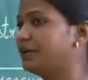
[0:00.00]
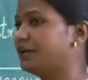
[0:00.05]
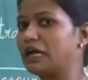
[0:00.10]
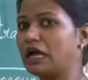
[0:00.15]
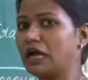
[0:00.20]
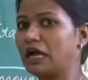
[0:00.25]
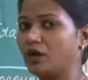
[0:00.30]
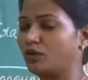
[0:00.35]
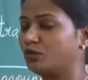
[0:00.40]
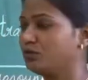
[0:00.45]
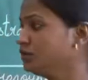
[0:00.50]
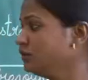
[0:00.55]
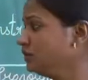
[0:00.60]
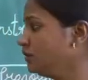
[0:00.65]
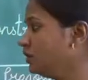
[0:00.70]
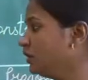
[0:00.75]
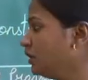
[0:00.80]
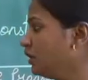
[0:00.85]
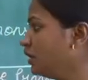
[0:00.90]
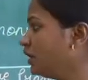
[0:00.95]
noun
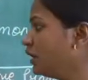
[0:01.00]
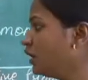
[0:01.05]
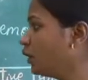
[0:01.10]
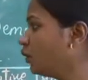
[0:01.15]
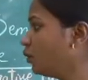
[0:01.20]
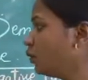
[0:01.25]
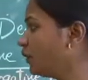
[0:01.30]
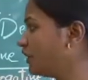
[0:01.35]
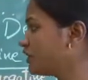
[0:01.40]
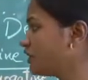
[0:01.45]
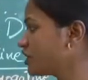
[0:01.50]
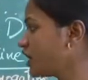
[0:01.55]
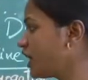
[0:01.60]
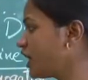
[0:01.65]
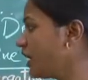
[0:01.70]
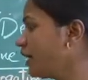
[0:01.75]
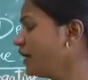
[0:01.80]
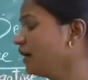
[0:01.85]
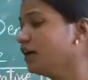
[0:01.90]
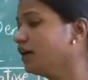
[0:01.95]
which
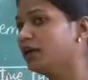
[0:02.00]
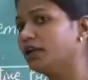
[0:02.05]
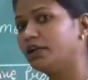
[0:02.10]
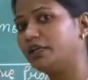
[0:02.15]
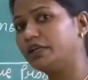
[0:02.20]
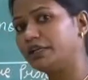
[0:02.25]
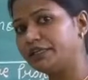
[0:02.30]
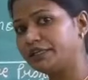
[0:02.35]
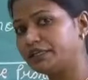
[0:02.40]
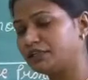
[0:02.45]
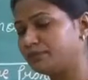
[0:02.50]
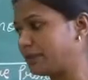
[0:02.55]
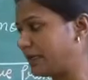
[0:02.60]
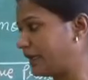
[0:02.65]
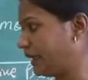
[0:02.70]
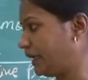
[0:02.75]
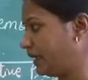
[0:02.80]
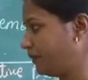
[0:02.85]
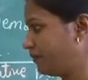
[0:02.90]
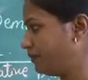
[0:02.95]
are
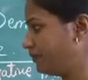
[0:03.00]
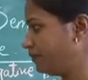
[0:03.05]
nearby.